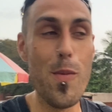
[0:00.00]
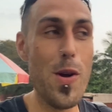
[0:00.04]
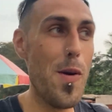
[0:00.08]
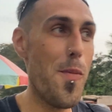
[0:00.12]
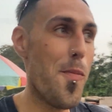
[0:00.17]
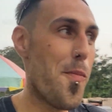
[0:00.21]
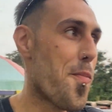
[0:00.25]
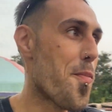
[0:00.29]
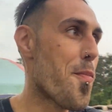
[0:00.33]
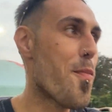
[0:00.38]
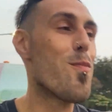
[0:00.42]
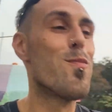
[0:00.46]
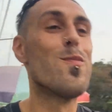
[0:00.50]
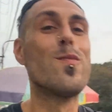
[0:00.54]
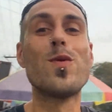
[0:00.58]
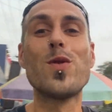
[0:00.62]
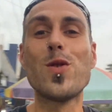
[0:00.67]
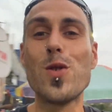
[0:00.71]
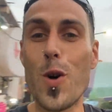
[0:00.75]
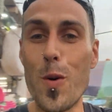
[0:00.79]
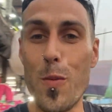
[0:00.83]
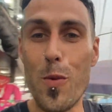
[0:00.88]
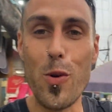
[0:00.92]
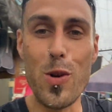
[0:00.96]
So I
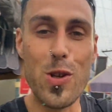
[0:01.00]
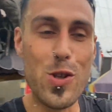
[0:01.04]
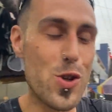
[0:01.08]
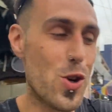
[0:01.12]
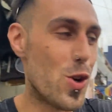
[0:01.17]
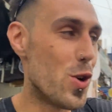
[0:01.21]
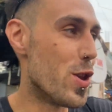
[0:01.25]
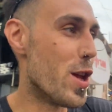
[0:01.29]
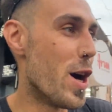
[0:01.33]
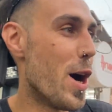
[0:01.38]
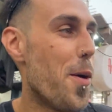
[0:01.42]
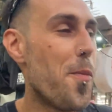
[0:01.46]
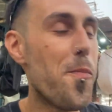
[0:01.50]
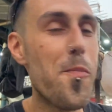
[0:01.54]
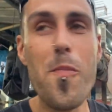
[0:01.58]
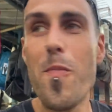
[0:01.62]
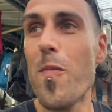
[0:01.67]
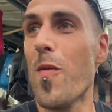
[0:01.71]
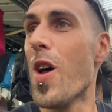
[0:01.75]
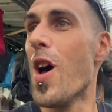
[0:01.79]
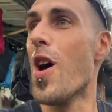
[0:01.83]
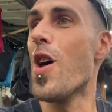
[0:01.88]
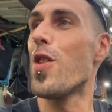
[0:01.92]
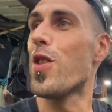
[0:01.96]
hope you enjoyed that.
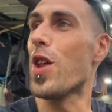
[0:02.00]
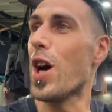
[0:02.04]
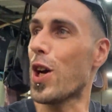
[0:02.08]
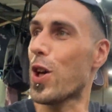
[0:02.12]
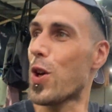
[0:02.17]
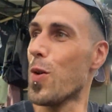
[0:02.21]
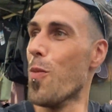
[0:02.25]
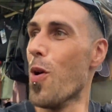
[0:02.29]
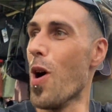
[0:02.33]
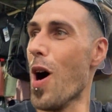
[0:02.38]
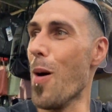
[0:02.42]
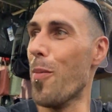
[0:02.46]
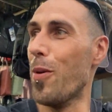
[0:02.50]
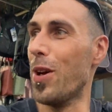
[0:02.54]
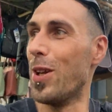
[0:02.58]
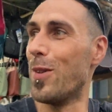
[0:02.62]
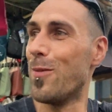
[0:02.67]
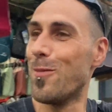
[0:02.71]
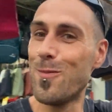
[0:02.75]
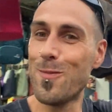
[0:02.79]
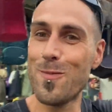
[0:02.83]
Thank you, Mohammed.